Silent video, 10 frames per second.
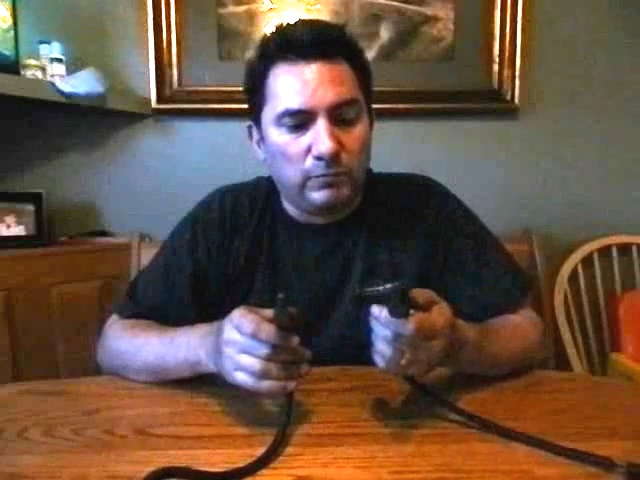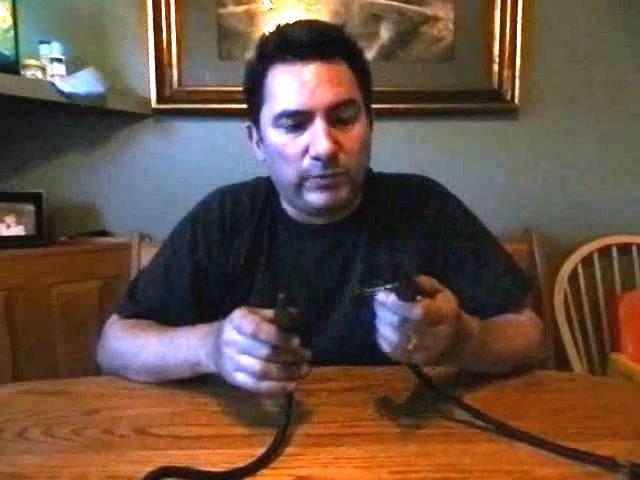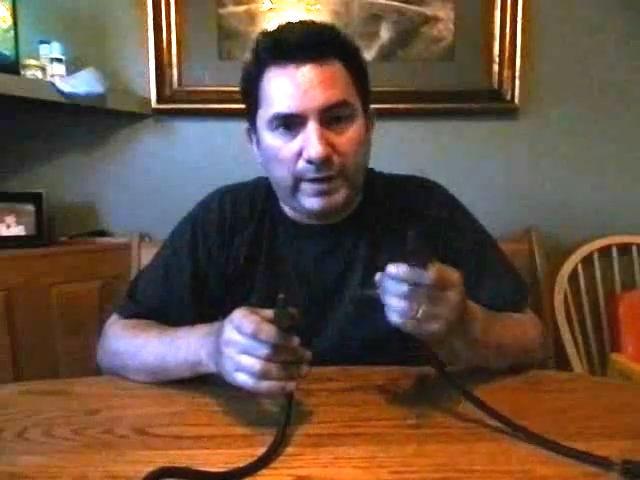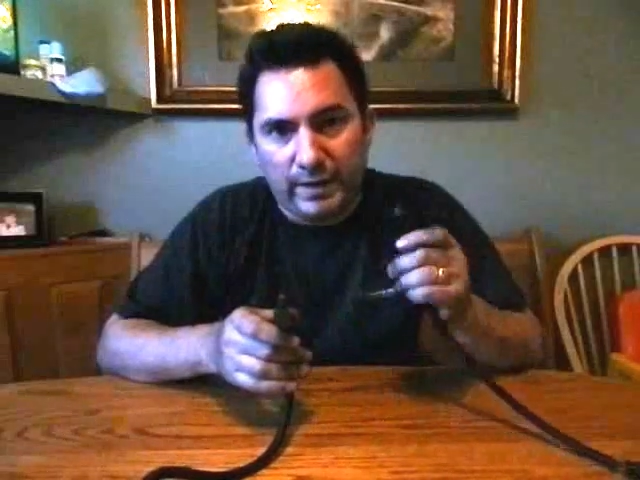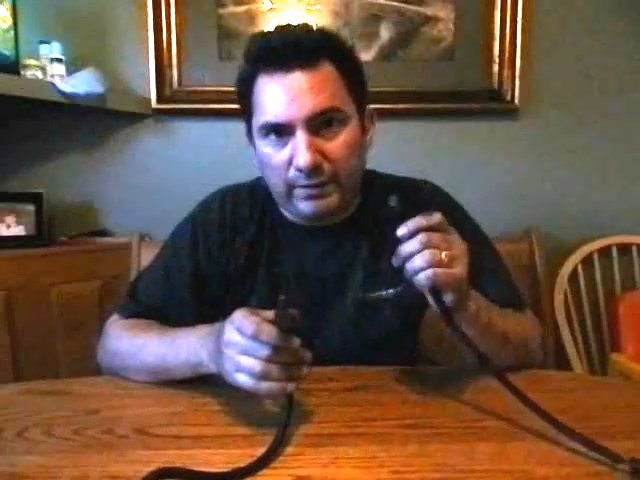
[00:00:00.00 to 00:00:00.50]

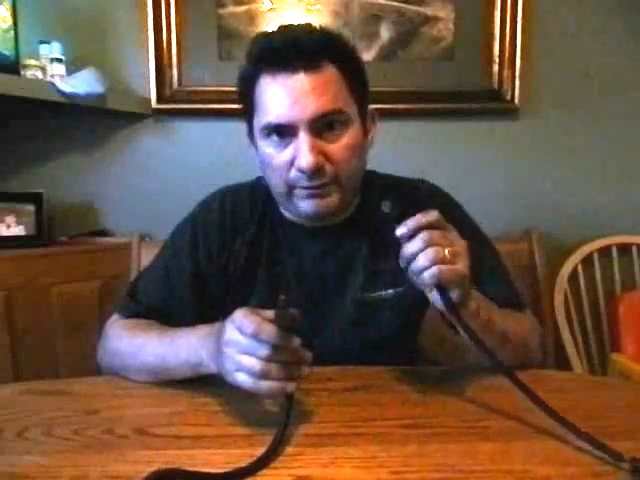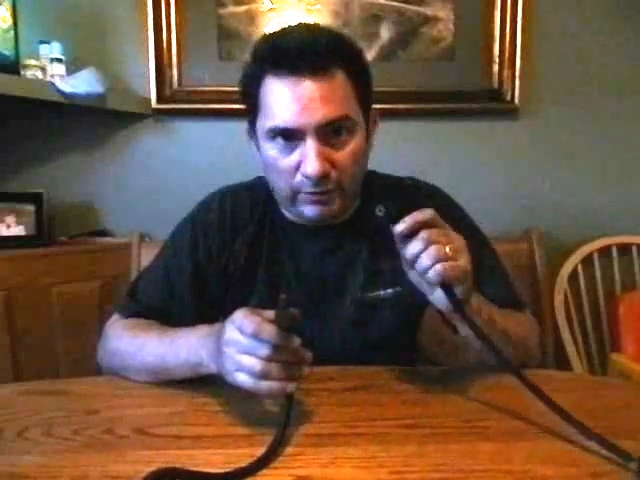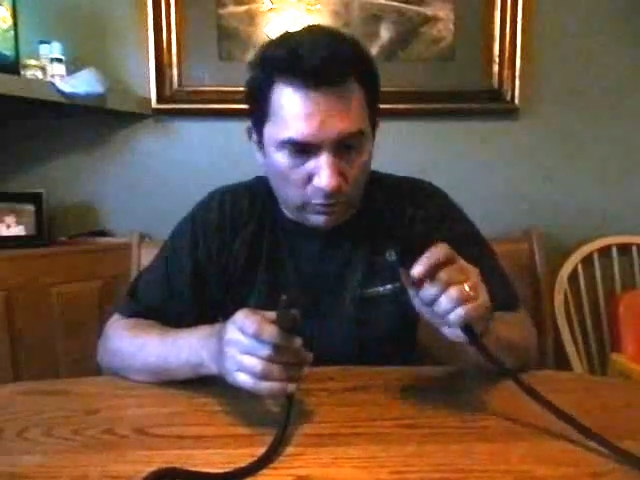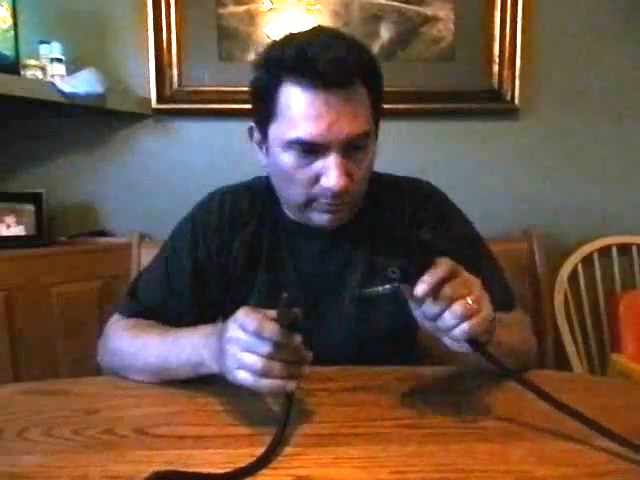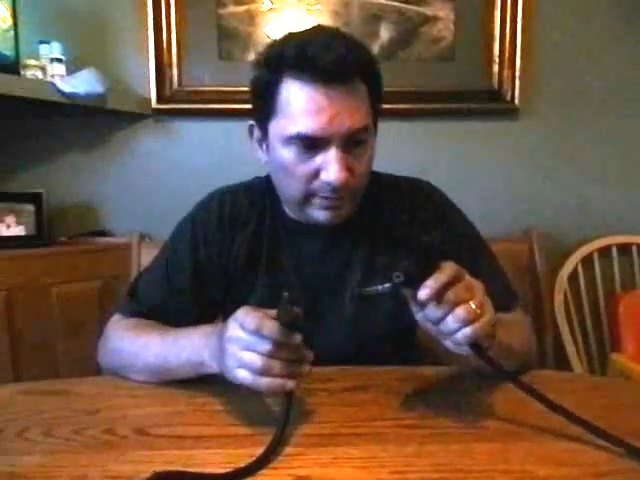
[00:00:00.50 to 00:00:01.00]
We have
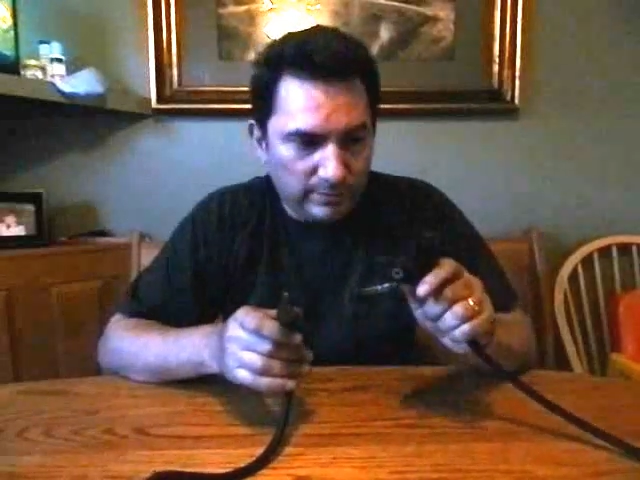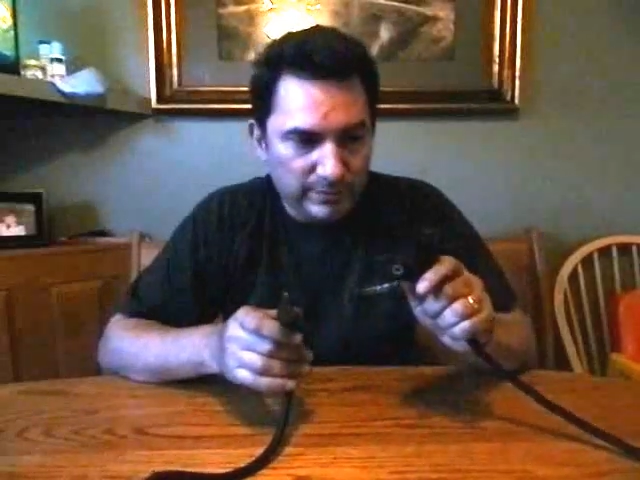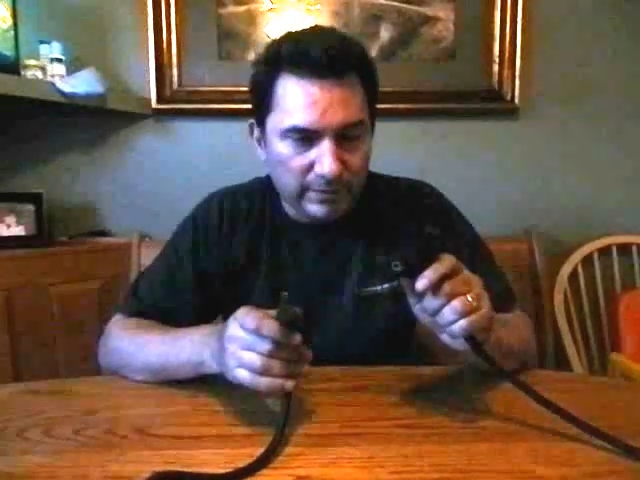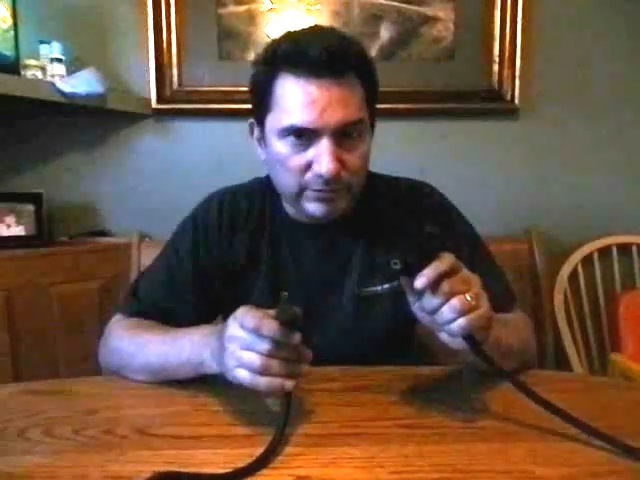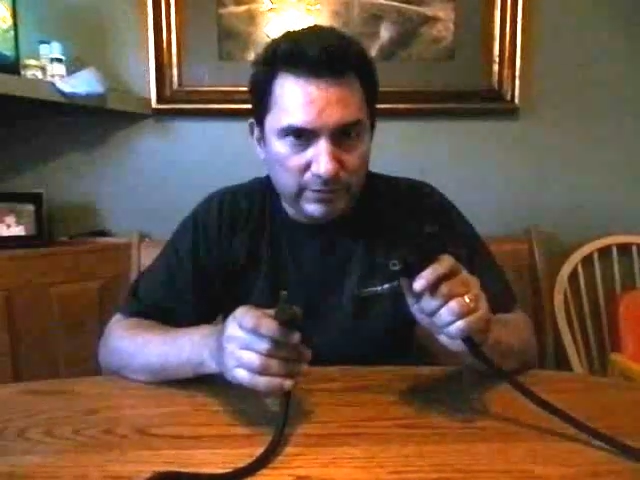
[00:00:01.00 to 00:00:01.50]
an OEM
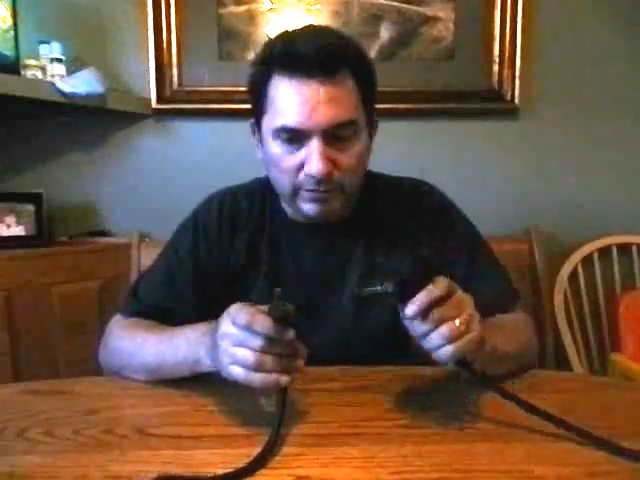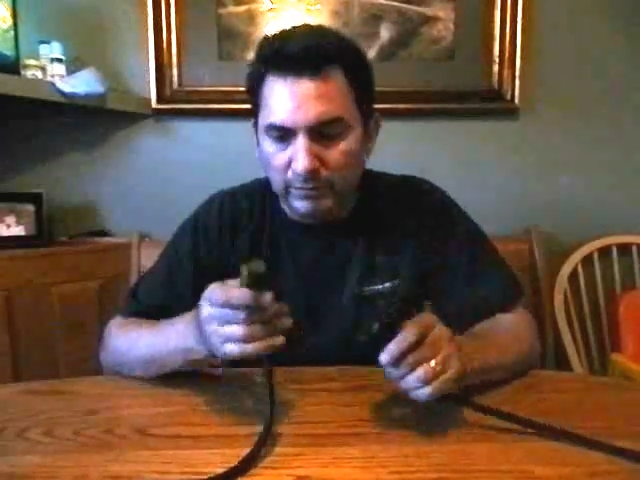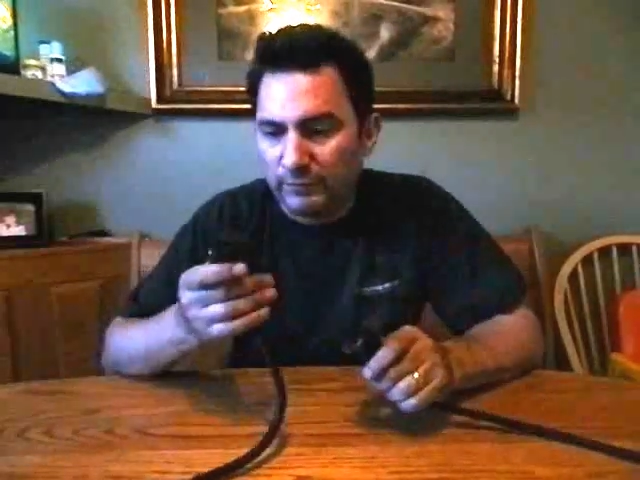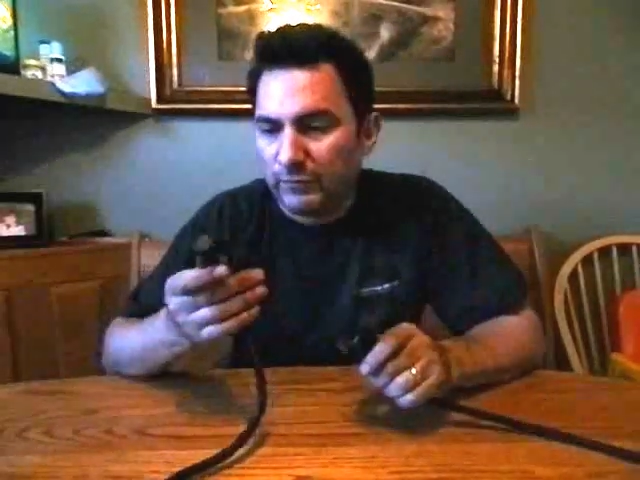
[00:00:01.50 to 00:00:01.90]
sensor